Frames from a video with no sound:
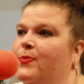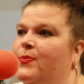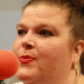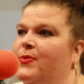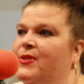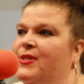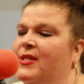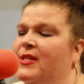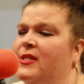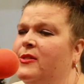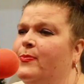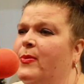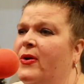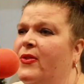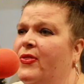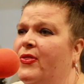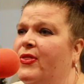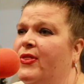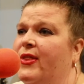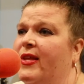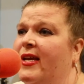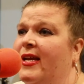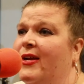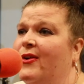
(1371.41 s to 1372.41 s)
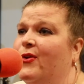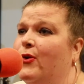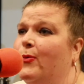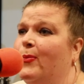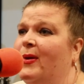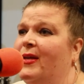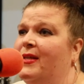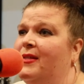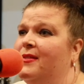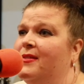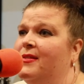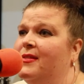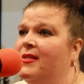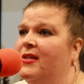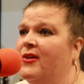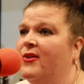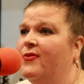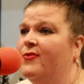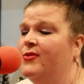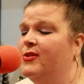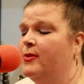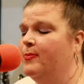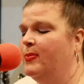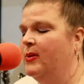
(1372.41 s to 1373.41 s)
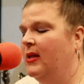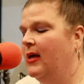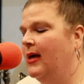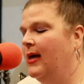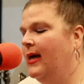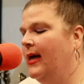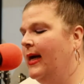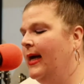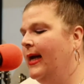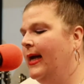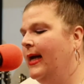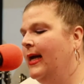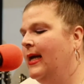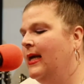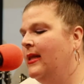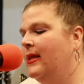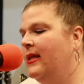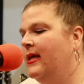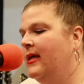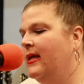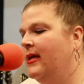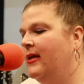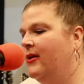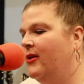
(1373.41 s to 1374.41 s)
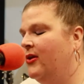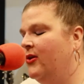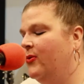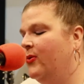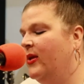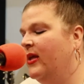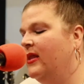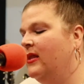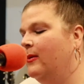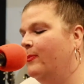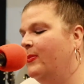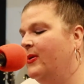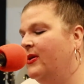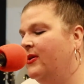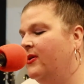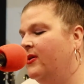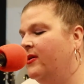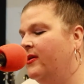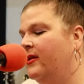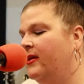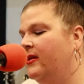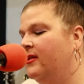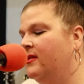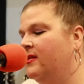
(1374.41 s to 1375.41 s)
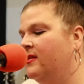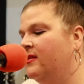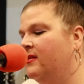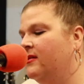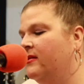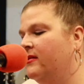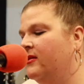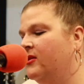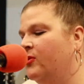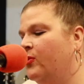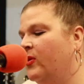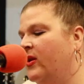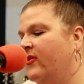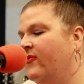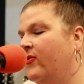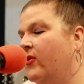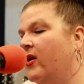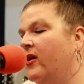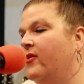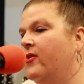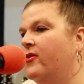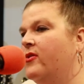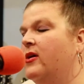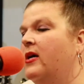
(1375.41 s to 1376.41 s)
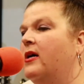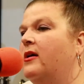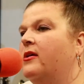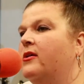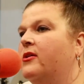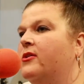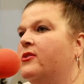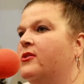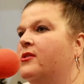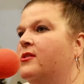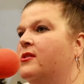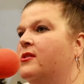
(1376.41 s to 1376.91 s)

6-month increments of supply, and then you get the bill and it's $2,400.